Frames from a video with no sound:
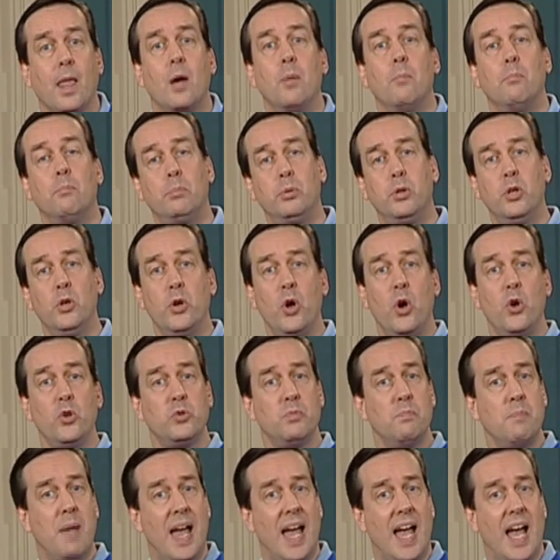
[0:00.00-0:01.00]
Pluto's
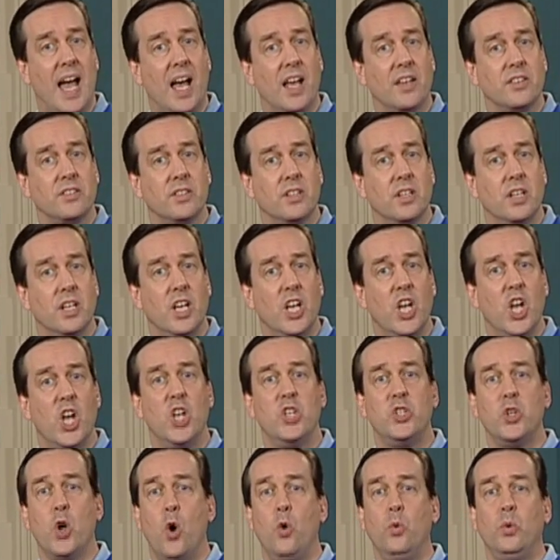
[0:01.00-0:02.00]
mass is
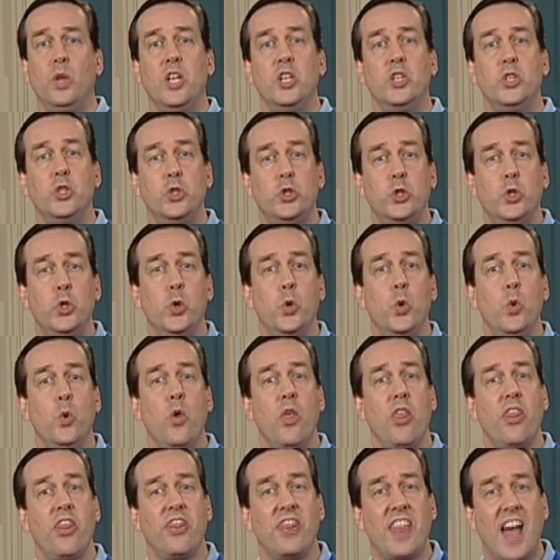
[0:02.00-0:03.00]
only
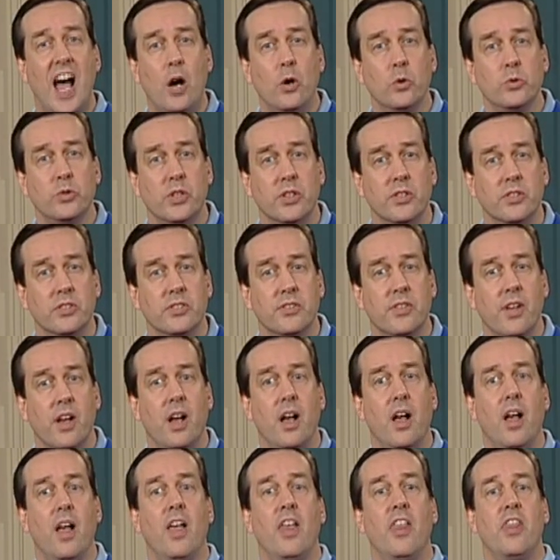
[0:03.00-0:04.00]
2/1000th
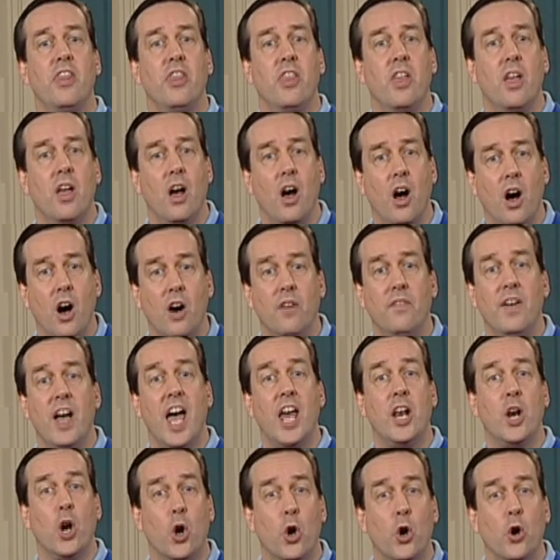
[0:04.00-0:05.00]
of
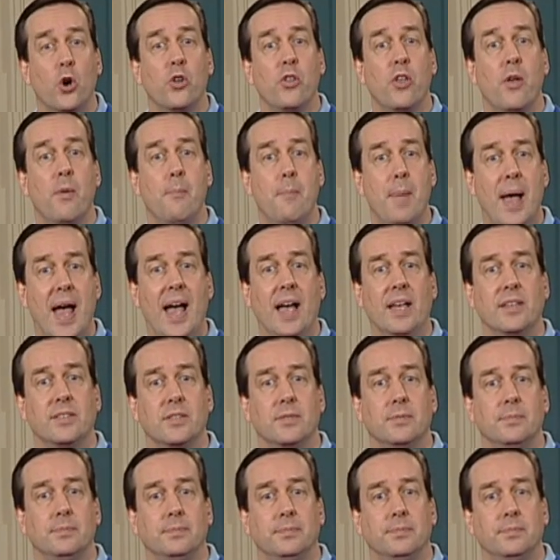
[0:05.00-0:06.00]
an Earth mass.
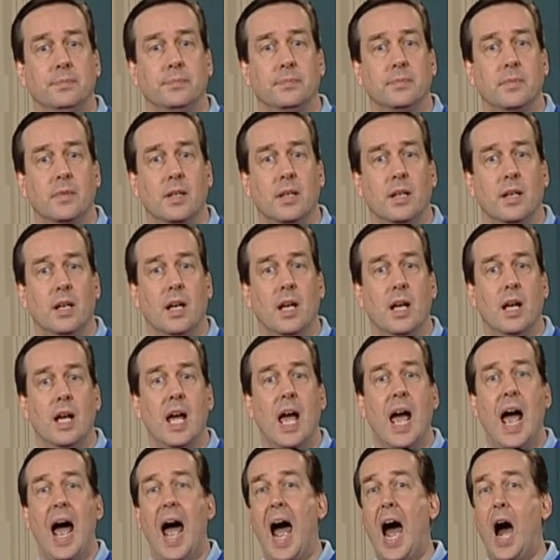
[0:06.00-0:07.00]

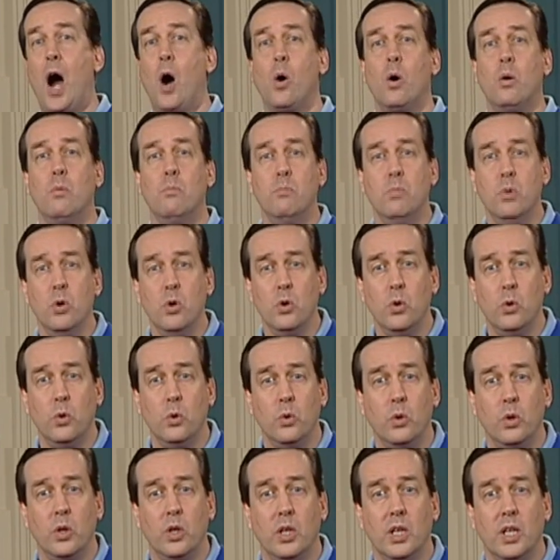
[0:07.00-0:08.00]
Our
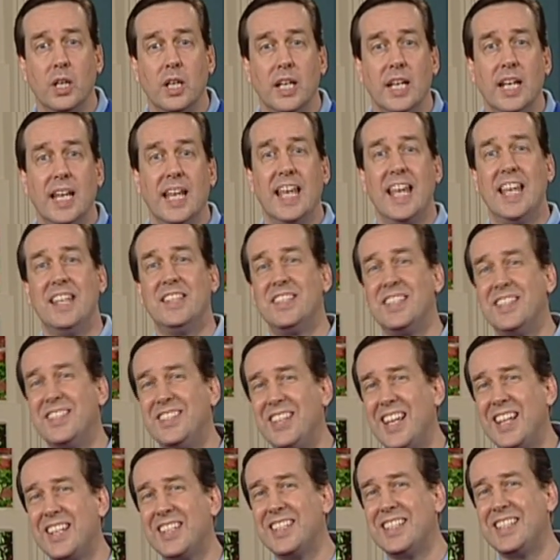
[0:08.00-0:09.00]
moon is
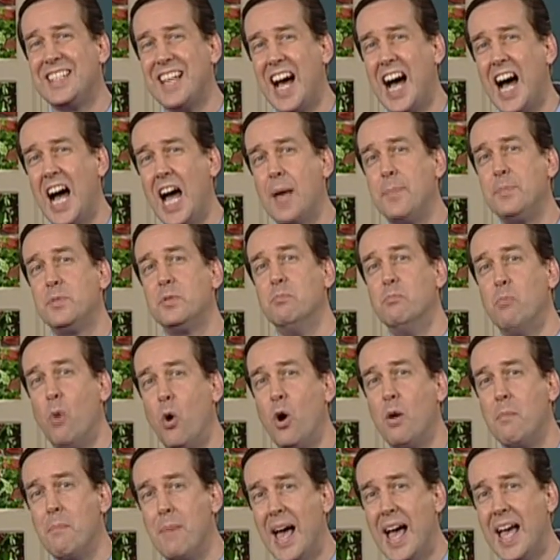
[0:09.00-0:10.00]
6 times more
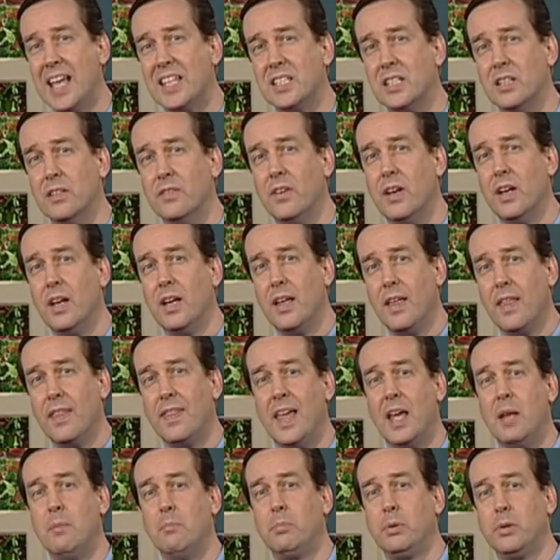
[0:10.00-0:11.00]
massive
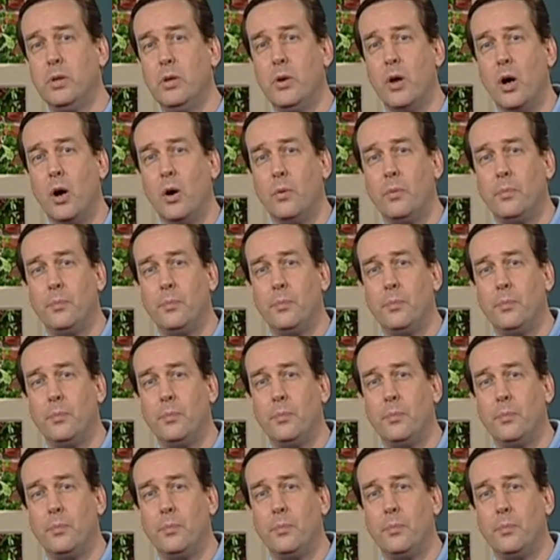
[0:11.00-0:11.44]
than Pluto.